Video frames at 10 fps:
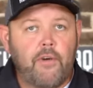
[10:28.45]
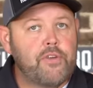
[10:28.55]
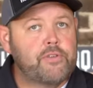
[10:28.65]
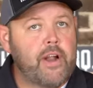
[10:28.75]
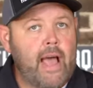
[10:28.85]

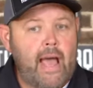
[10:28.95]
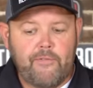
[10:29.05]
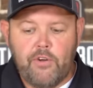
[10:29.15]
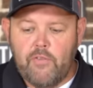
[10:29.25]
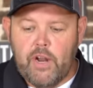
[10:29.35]
using half
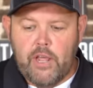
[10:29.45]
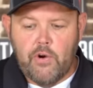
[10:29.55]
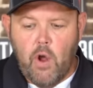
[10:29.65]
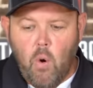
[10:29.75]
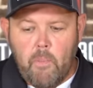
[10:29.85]
of it and your
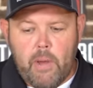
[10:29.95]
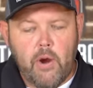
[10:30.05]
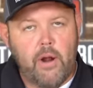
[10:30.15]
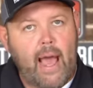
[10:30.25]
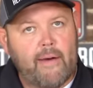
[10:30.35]
whole beer
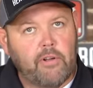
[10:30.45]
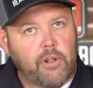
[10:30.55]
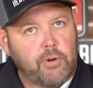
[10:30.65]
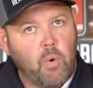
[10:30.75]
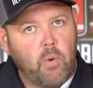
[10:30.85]
to have a
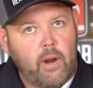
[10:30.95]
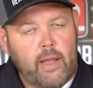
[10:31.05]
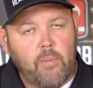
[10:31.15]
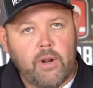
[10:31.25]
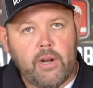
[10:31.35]
little more
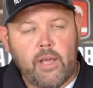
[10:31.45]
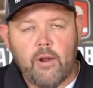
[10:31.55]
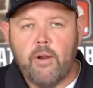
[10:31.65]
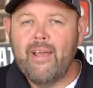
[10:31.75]
liquid in here.